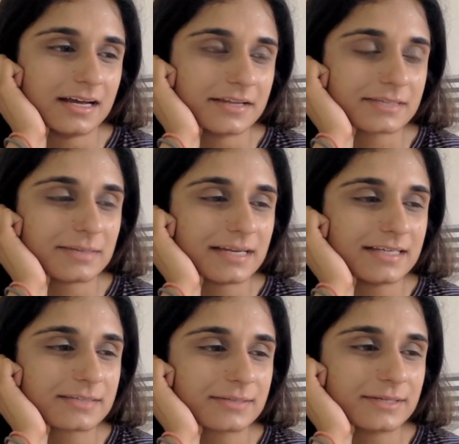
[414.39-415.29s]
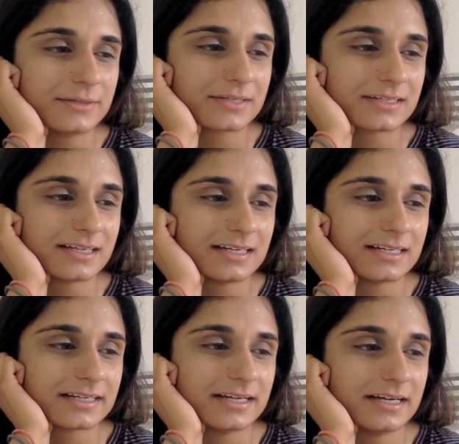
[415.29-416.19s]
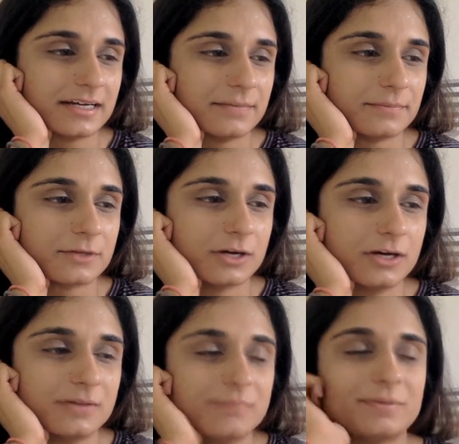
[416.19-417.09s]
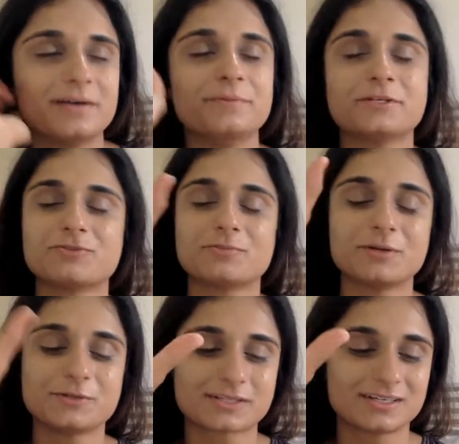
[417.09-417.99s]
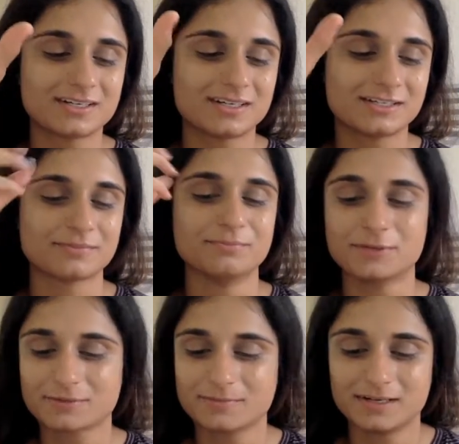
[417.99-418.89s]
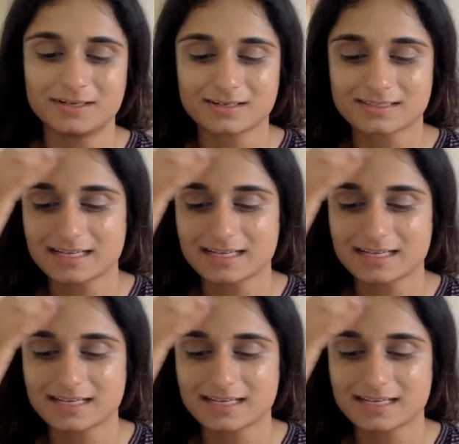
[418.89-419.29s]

there's a place where you can like go and buy beautiful postcards and bookmarks.